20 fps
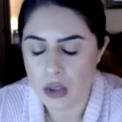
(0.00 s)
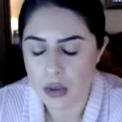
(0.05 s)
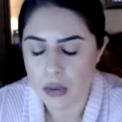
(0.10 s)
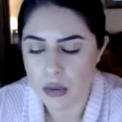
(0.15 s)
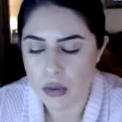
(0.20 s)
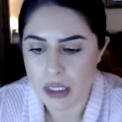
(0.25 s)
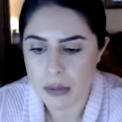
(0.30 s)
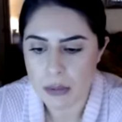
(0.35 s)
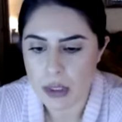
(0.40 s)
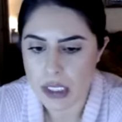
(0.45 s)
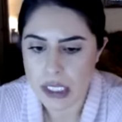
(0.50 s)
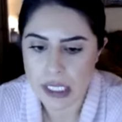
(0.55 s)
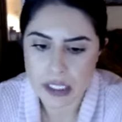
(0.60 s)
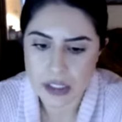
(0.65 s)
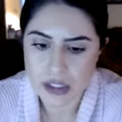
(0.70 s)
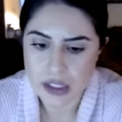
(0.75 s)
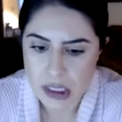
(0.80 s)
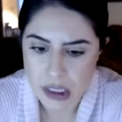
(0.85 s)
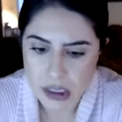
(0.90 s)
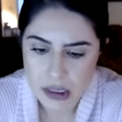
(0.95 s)

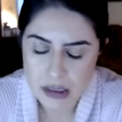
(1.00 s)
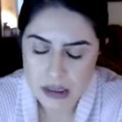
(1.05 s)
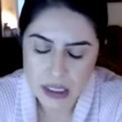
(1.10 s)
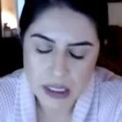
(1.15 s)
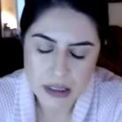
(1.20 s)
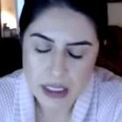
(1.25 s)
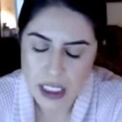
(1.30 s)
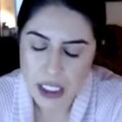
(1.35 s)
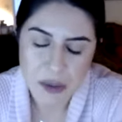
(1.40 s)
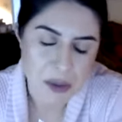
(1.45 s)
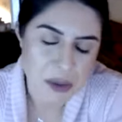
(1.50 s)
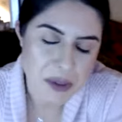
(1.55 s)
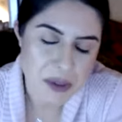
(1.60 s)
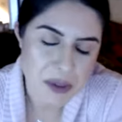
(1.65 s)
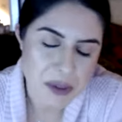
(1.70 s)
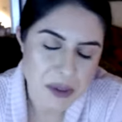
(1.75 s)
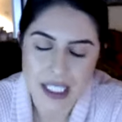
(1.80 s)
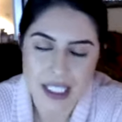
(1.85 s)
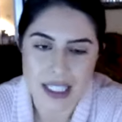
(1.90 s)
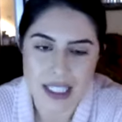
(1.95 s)
communication is integral to
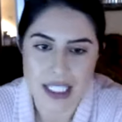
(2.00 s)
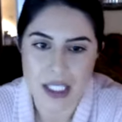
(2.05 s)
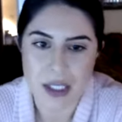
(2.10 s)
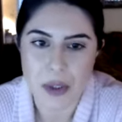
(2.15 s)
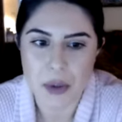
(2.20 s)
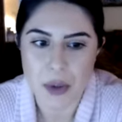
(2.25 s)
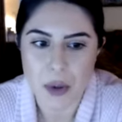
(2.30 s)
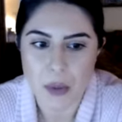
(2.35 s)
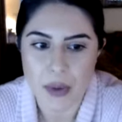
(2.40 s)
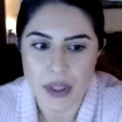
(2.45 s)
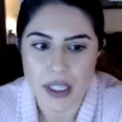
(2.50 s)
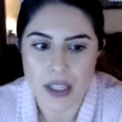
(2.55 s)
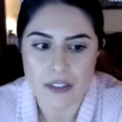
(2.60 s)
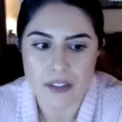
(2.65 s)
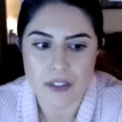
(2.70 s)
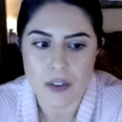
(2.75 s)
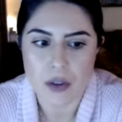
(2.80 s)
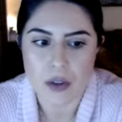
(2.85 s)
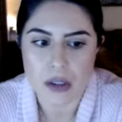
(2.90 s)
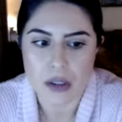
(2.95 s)
anything, and I
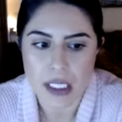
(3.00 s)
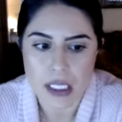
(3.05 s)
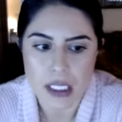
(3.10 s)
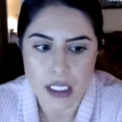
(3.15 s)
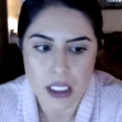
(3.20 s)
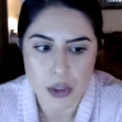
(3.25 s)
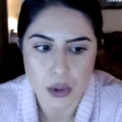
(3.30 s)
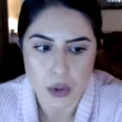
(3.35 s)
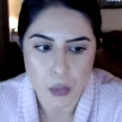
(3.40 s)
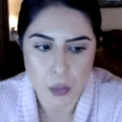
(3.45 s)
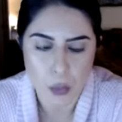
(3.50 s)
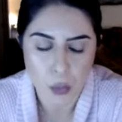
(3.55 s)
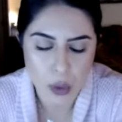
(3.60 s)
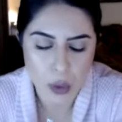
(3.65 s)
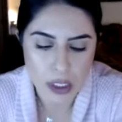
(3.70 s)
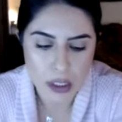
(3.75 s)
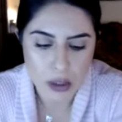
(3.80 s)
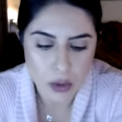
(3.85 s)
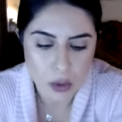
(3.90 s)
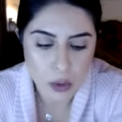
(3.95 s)
feel like,
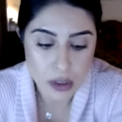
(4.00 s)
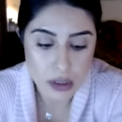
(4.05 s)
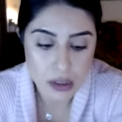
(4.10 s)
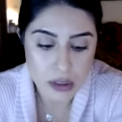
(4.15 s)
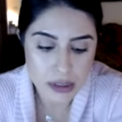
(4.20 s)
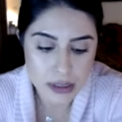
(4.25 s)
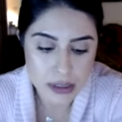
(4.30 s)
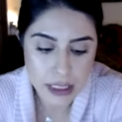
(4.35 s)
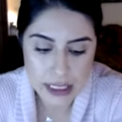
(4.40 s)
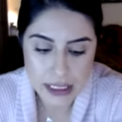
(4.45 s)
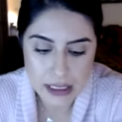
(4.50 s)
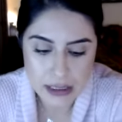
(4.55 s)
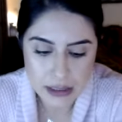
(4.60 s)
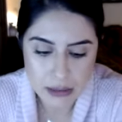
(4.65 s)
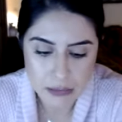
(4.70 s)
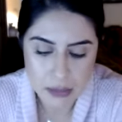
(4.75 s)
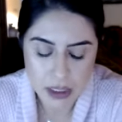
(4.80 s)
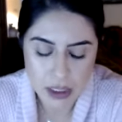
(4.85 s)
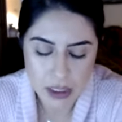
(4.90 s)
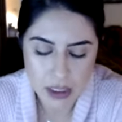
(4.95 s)
what you're saying
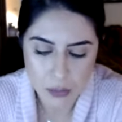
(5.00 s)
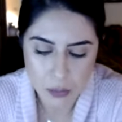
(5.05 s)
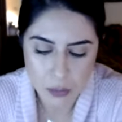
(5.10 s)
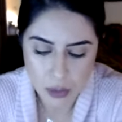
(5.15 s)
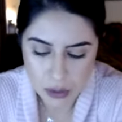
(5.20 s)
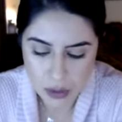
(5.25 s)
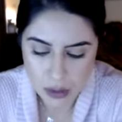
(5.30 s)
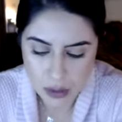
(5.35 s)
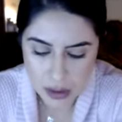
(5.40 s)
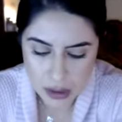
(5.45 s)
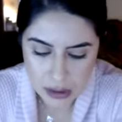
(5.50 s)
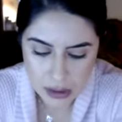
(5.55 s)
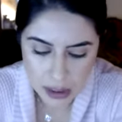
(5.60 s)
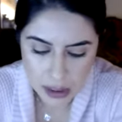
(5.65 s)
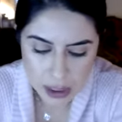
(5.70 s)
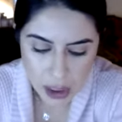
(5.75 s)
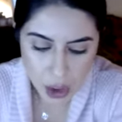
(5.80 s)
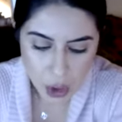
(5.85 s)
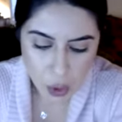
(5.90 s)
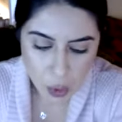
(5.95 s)
to me regarding like
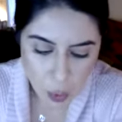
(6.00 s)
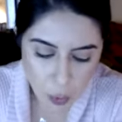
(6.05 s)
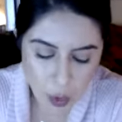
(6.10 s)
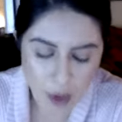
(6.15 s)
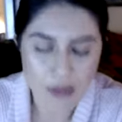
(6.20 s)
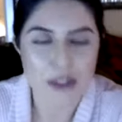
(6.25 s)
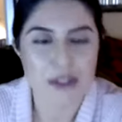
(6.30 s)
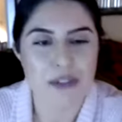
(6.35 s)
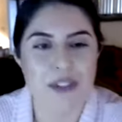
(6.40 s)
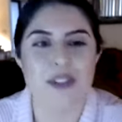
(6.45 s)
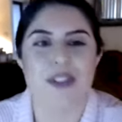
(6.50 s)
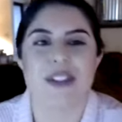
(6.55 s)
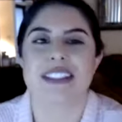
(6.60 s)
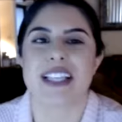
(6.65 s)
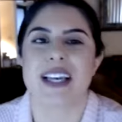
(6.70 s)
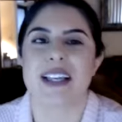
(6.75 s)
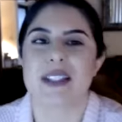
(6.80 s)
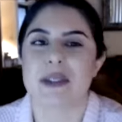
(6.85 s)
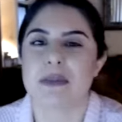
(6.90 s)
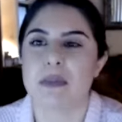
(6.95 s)
whoever fills
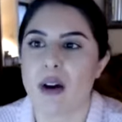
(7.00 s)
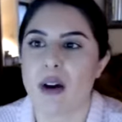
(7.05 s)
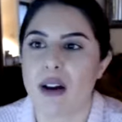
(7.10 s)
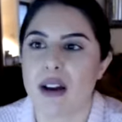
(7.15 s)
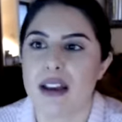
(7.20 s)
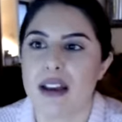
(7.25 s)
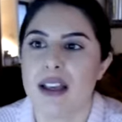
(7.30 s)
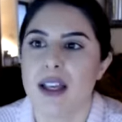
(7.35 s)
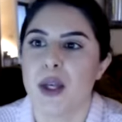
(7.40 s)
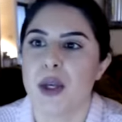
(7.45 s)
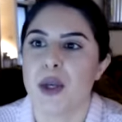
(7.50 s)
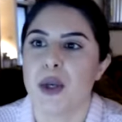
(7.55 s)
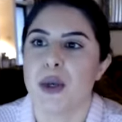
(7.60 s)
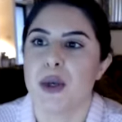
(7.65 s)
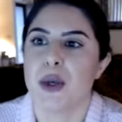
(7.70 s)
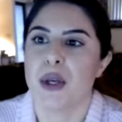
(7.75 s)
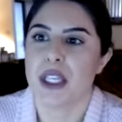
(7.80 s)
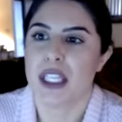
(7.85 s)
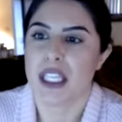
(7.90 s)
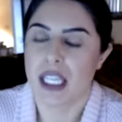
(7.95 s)
that spot,
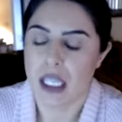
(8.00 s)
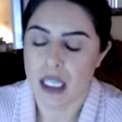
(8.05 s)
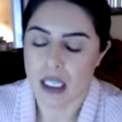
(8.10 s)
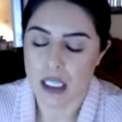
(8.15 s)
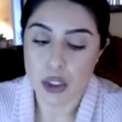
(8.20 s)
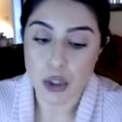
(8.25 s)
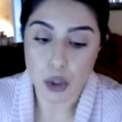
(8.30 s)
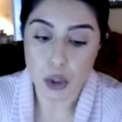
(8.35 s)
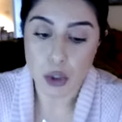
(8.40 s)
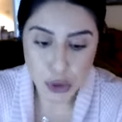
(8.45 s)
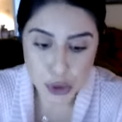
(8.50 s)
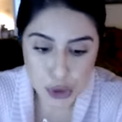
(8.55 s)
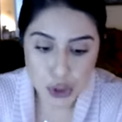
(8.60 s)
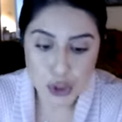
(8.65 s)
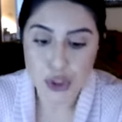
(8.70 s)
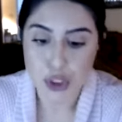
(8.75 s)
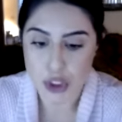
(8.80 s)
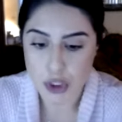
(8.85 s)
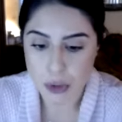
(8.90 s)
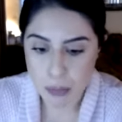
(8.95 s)

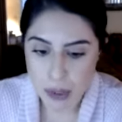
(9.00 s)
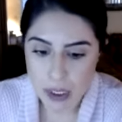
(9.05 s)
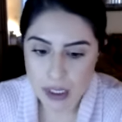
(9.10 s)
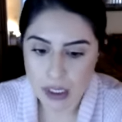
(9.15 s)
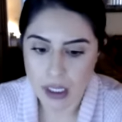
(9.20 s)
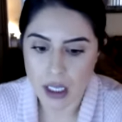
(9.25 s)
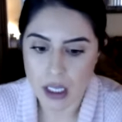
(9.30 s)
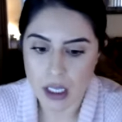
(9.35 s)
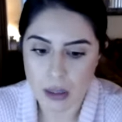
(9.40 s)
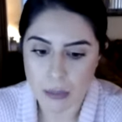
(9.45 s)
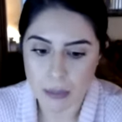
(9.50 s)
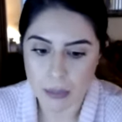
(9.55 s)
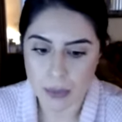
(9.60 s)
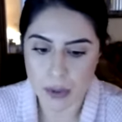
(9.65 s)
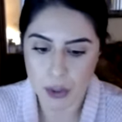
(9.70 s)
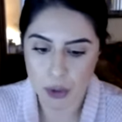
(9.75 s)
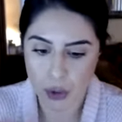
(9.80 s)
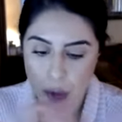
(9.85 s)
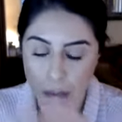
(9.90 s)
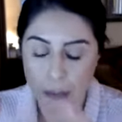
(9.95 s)
should just pick up,
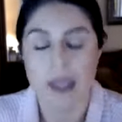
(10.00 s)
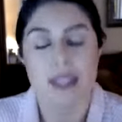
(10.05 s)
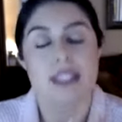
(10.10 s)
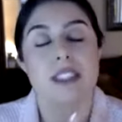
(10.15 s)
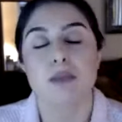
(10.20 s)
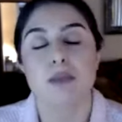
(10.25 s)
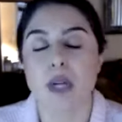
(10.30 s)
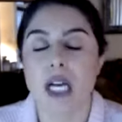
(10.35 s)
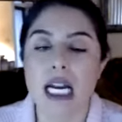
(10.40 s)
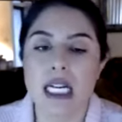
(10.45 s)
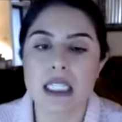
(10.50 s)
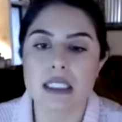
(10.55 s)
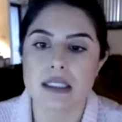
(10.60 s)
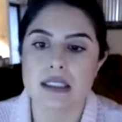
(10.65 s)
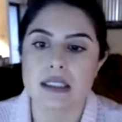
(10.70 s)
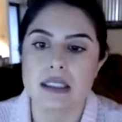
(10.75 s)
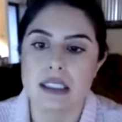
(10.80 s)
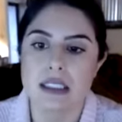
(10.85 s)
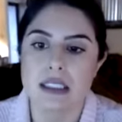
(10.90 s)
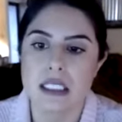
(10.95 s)
the best
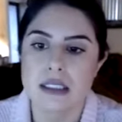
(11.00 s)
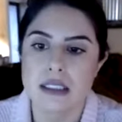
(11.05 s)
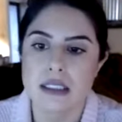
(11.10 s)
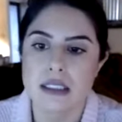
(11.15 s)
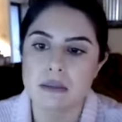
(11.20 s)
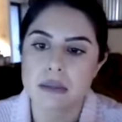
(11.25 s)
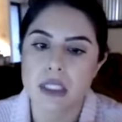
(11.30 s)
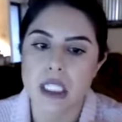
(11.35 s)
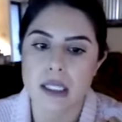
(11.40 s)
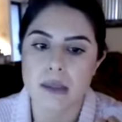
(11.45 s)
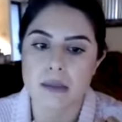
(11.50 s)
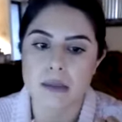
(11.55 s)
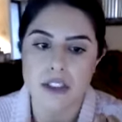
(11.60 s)
practices. And sometimes I